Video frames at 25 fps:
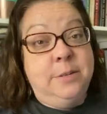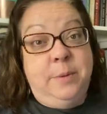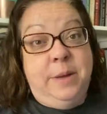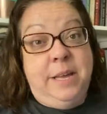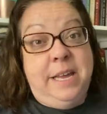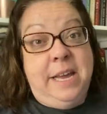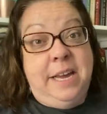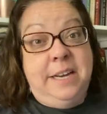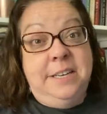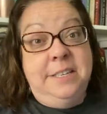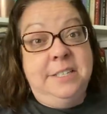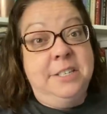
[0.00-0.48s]

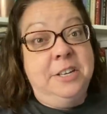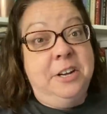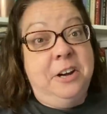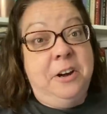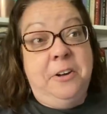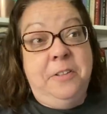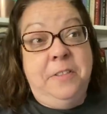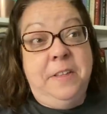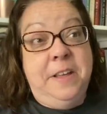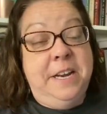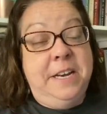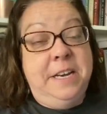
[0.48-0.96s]
weekend to
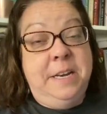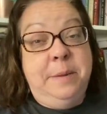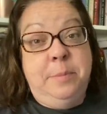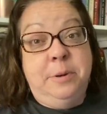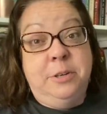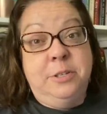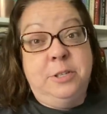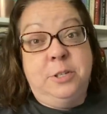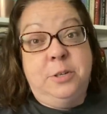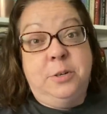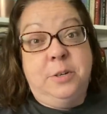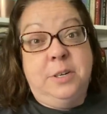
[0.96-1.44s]
all the indie
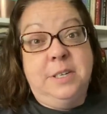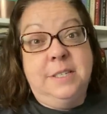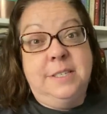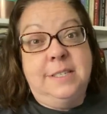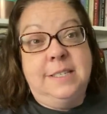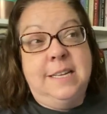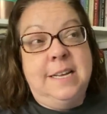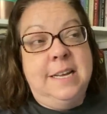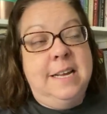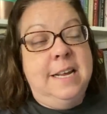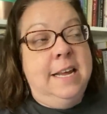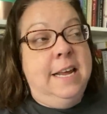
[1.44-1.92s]

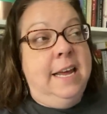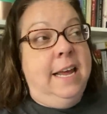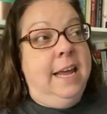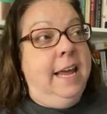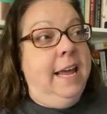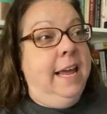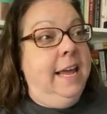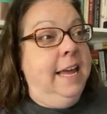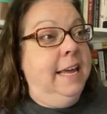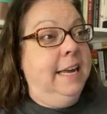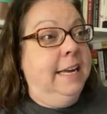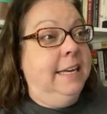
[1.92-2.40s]
bookstores
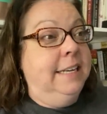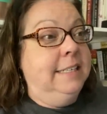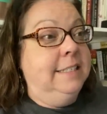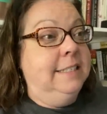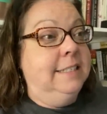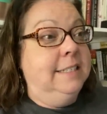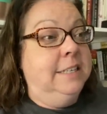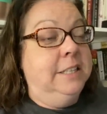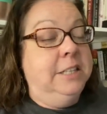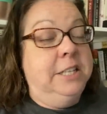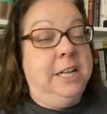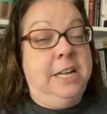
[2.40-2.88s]

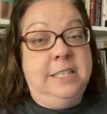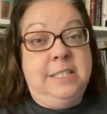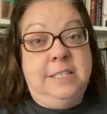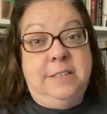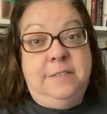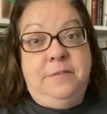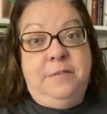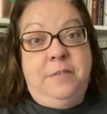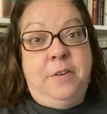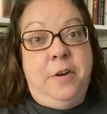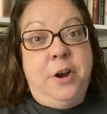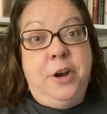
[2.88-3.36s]
and lots
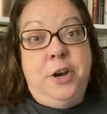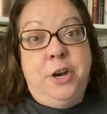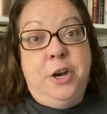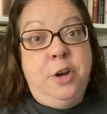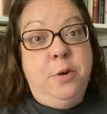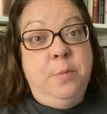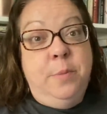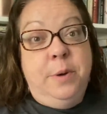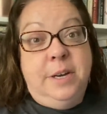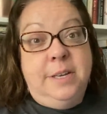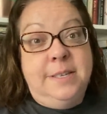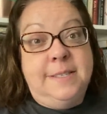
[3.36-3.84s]
of
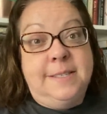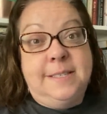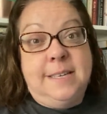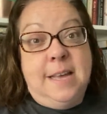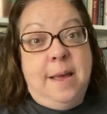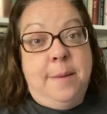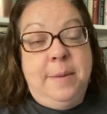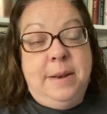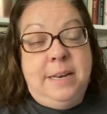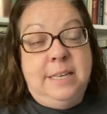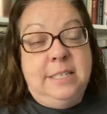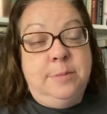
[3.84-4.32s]
new books
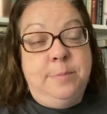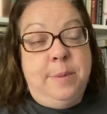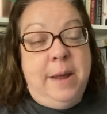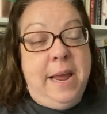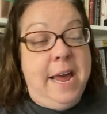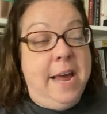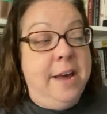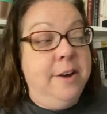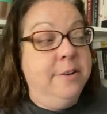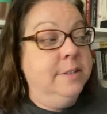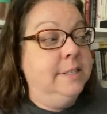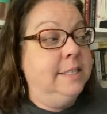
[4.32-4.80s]
coming into my
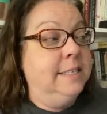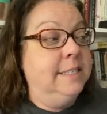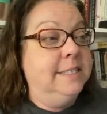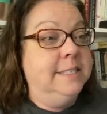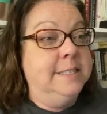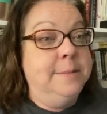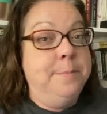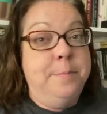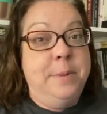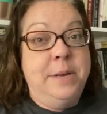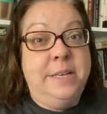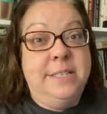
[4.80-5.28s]
house and
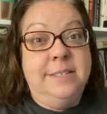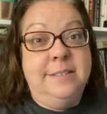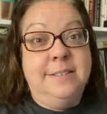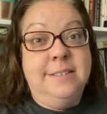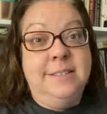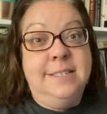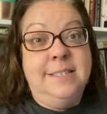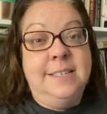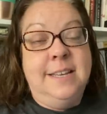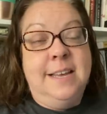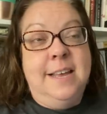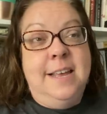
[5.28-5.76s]
some
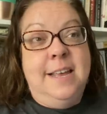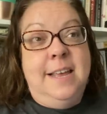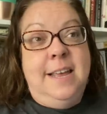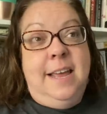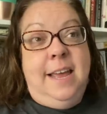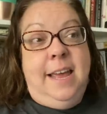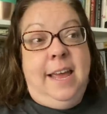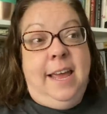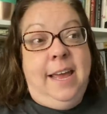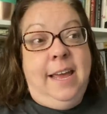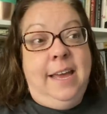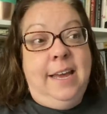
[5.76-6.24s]
puzzles.
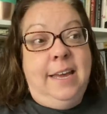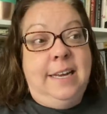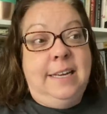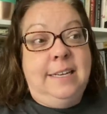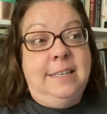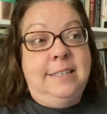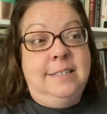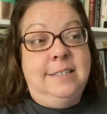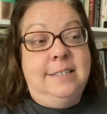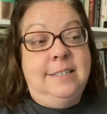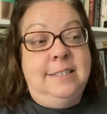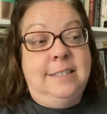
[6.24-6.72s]

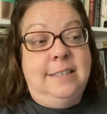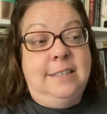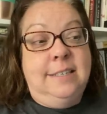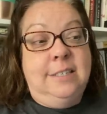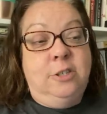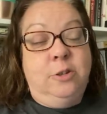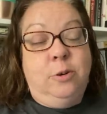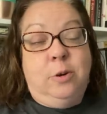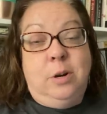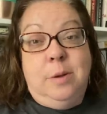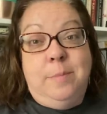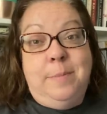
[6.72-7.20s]
And
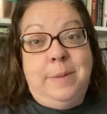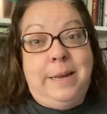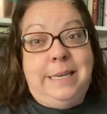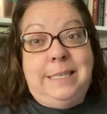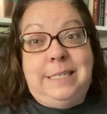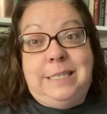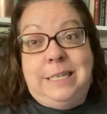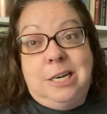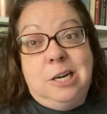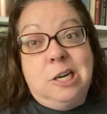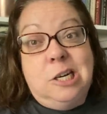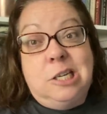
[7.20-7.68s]
Jordan made
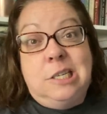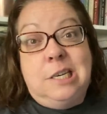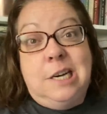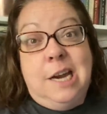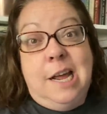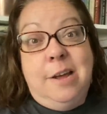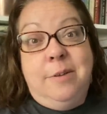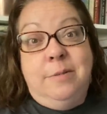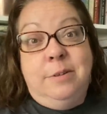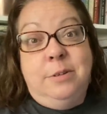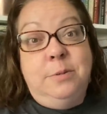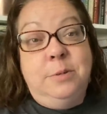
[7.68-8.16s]
dinner
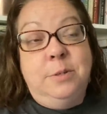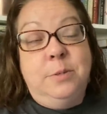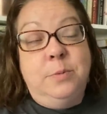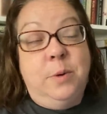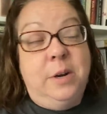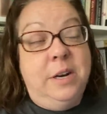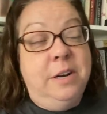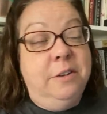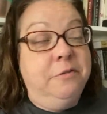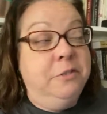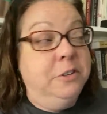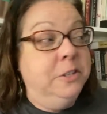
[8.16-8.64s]
tonight, which was
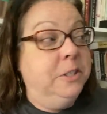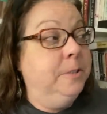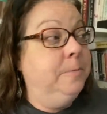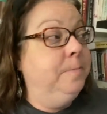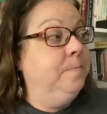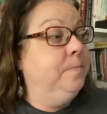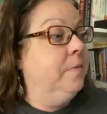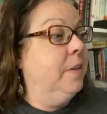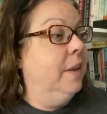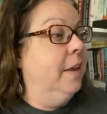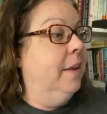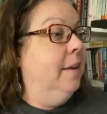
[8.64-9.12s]

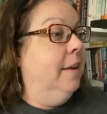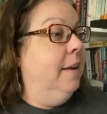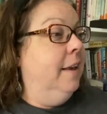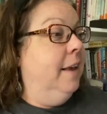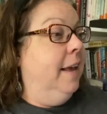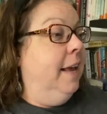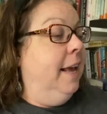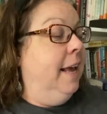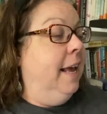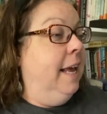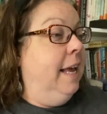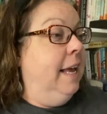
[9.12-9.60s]
wonderful.
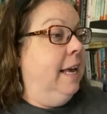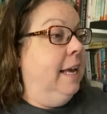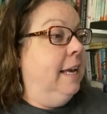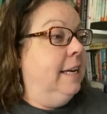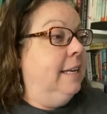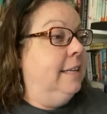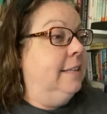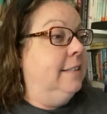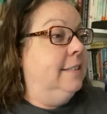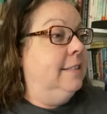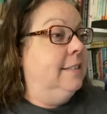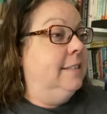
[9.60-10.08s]

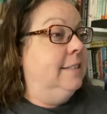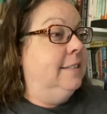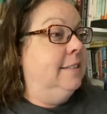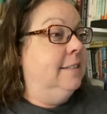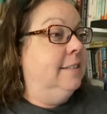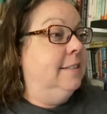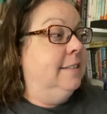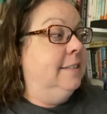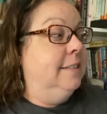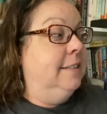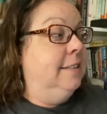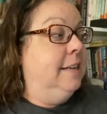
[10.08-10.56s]
And
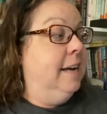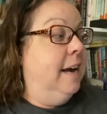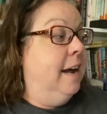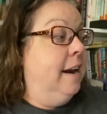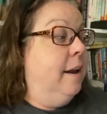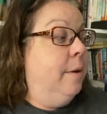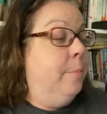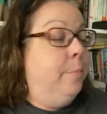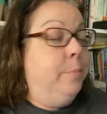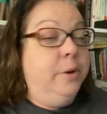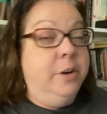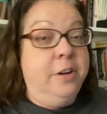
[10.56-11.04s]

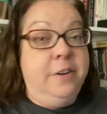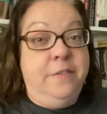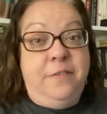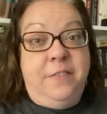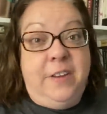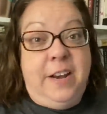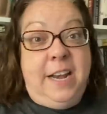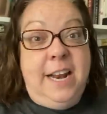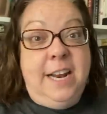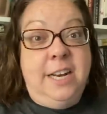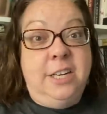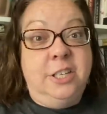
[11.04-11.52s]
got a book
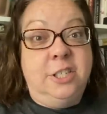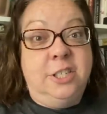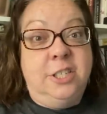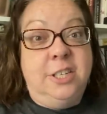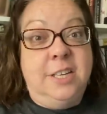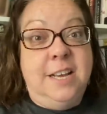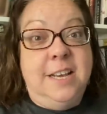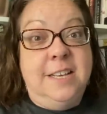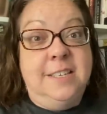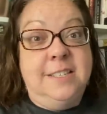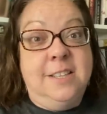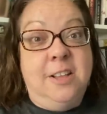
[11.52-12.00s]
finished,
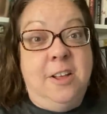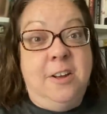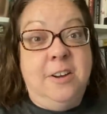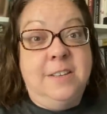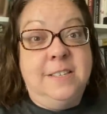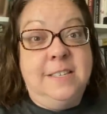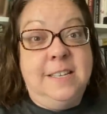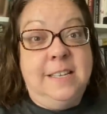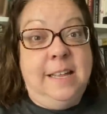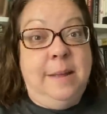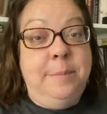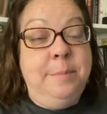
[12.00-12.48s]
As Long
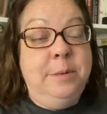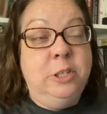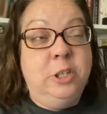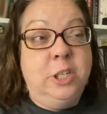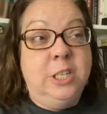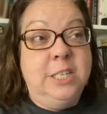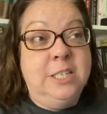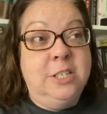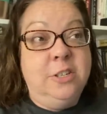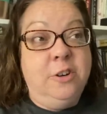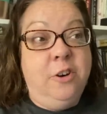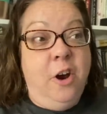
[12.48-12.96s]
as the Lemon
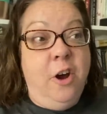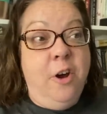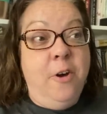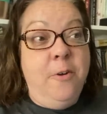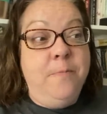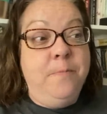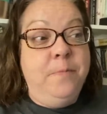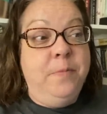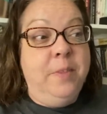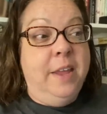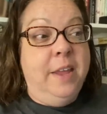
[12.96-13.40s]
Trees Grow.